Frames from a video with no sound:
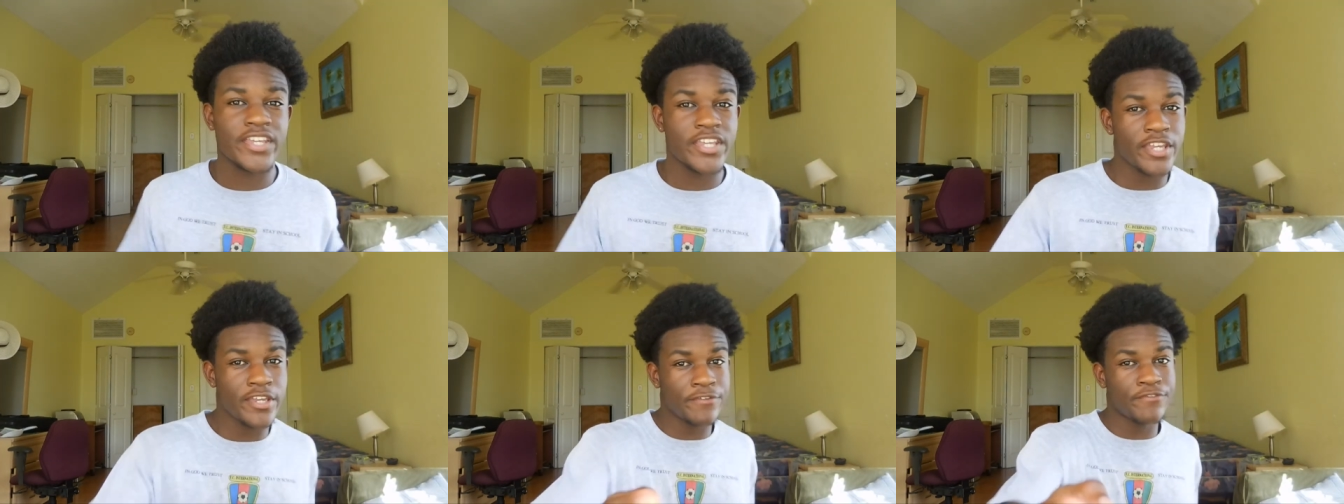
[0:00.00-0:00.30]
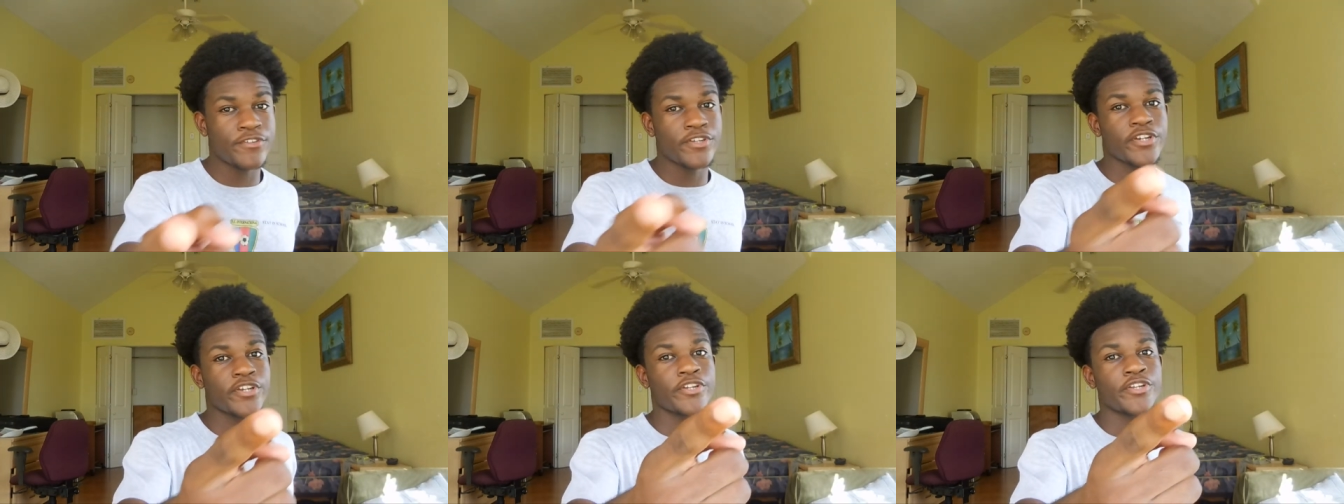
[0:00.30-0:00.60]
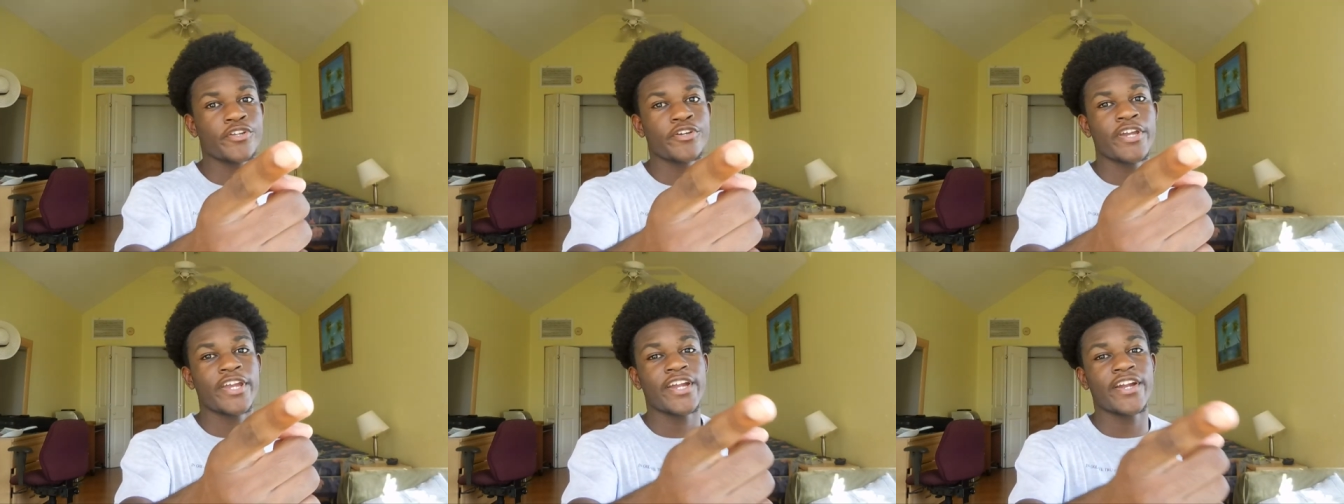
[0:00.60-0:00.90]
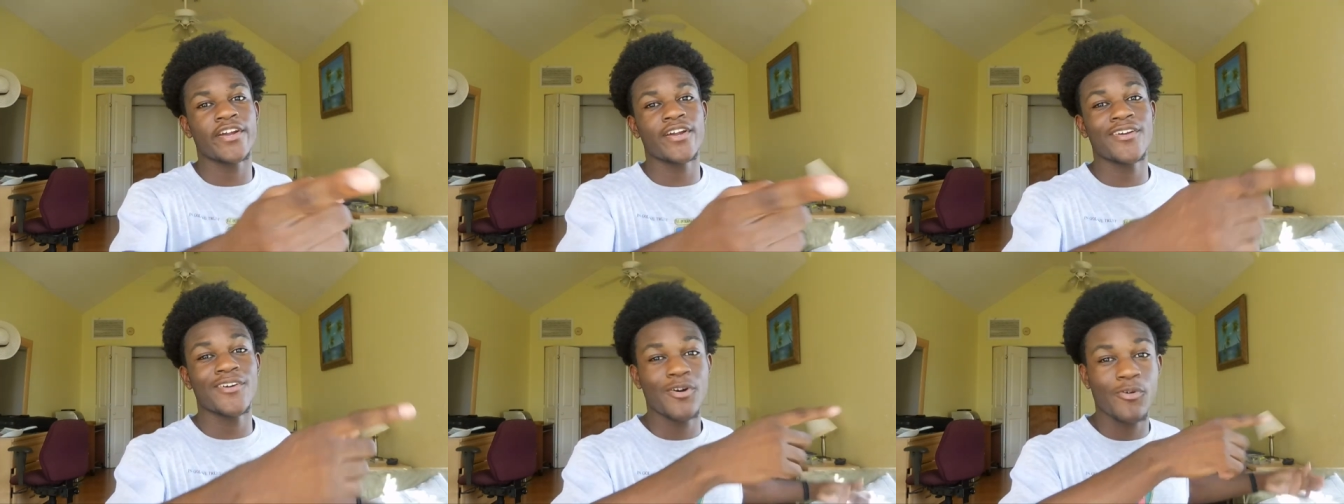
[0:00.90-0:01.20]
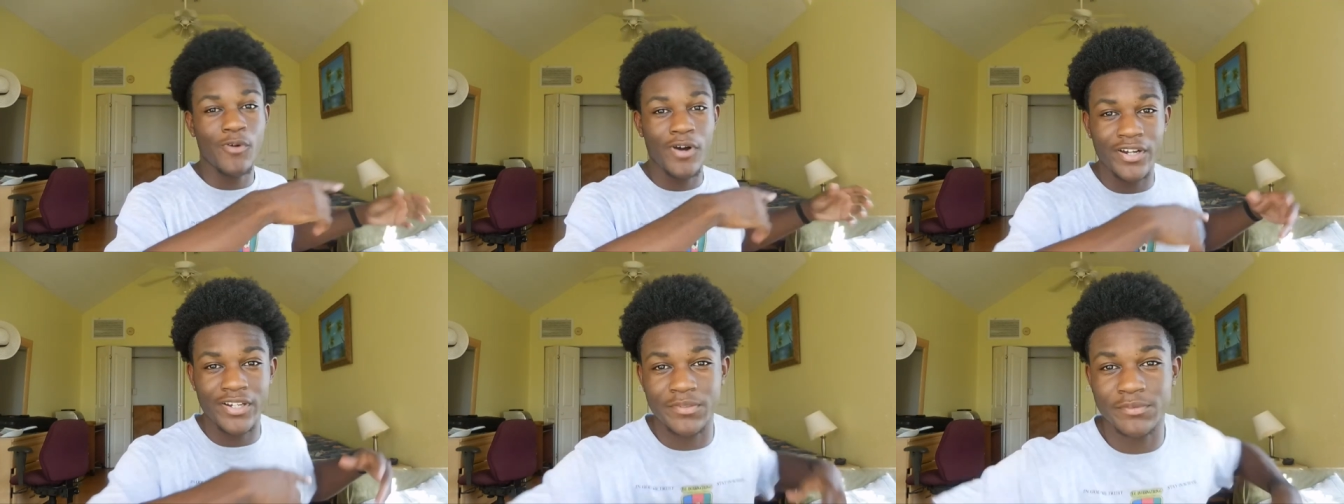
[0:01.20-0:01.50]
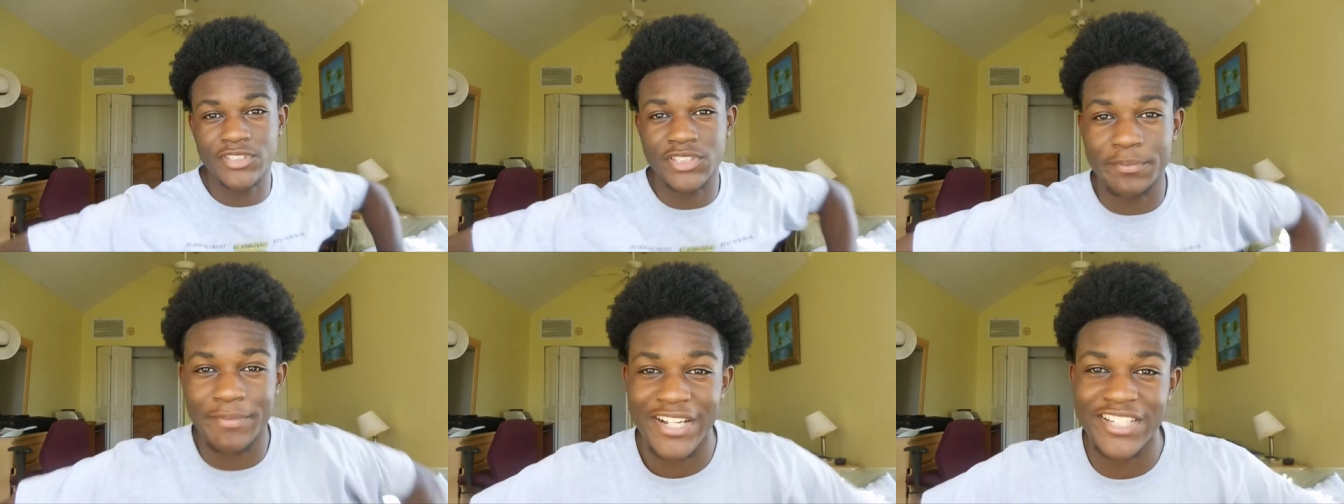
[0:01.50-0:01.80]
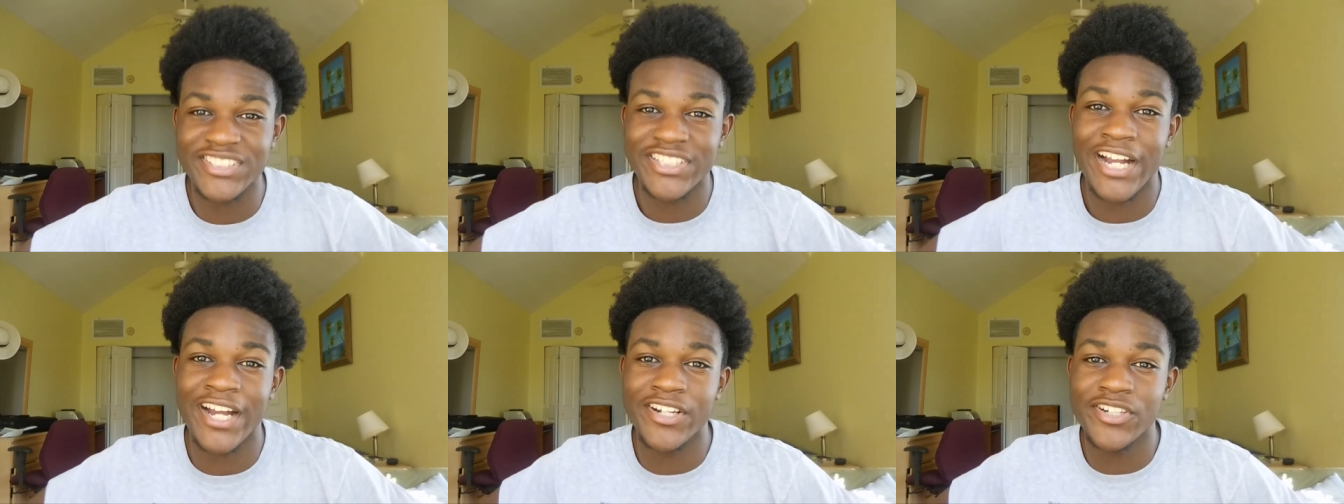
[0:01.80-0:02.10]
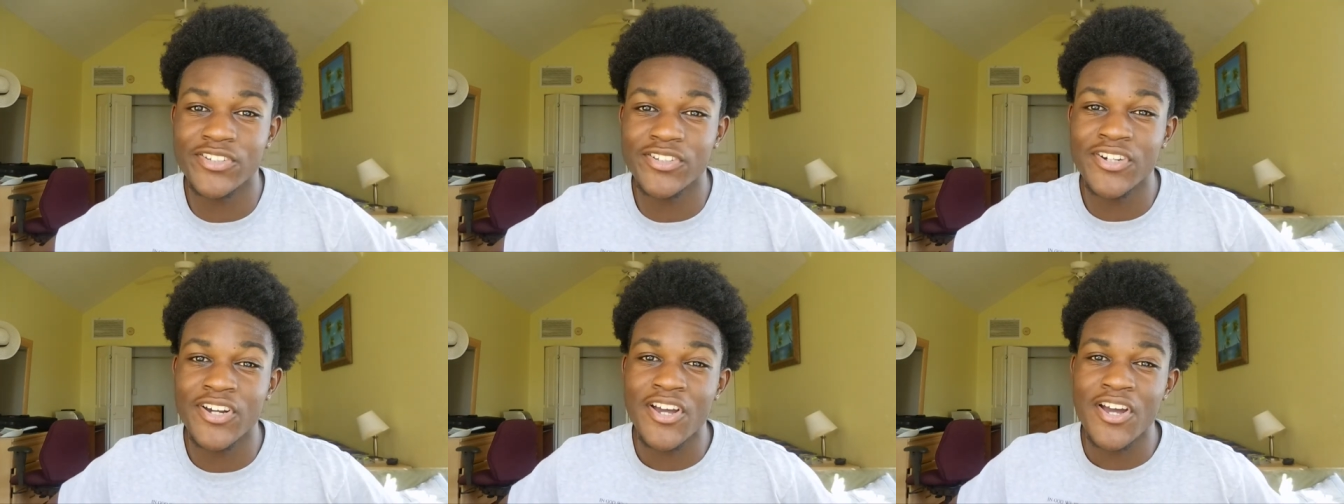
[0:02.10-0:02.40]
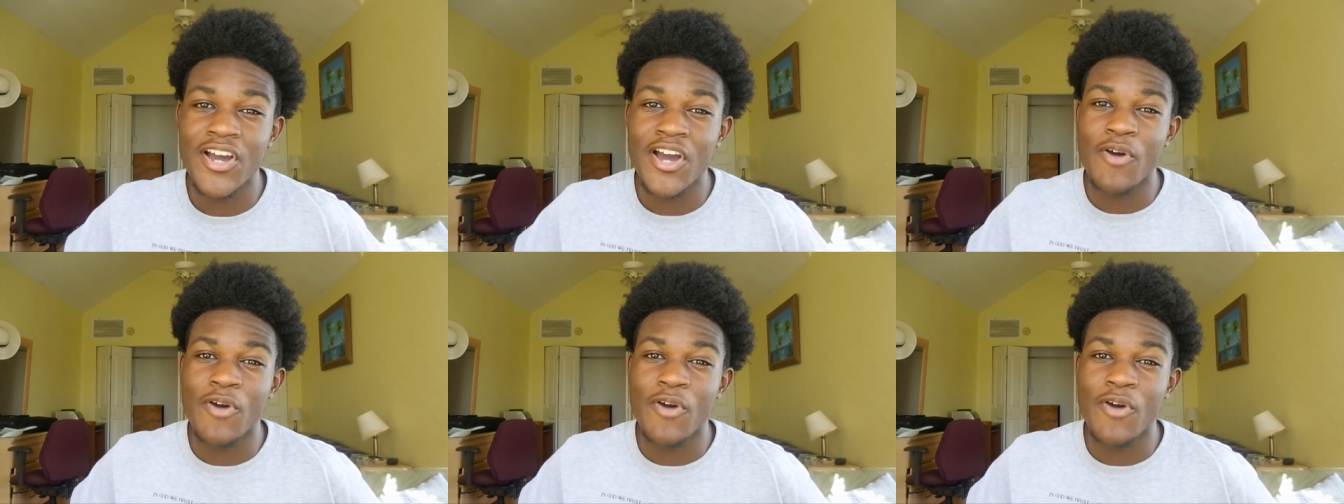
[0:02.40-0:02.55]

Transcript: If you're new here, welcome to my channel